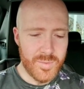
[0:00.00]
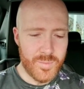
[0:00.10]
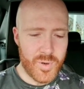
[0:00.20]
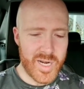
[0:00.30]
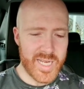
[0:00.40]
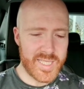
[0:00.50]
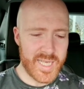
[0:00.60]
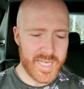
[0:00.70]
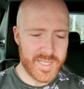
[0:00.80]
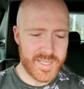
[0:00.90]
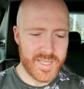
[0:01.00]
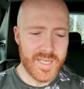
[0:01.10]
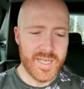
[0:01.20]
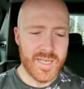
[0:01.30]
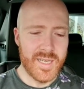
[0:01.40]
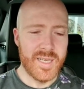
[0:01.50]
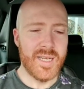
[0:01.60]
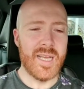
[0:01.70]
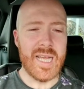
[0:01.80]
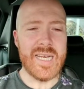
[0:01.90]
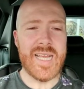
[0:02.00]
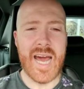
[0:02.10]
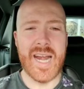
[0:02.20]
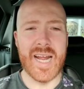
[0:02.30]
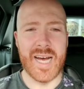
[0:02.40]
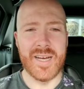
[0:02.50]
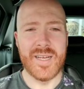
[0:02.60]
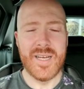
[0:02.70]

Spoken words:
Priya says, in Canada,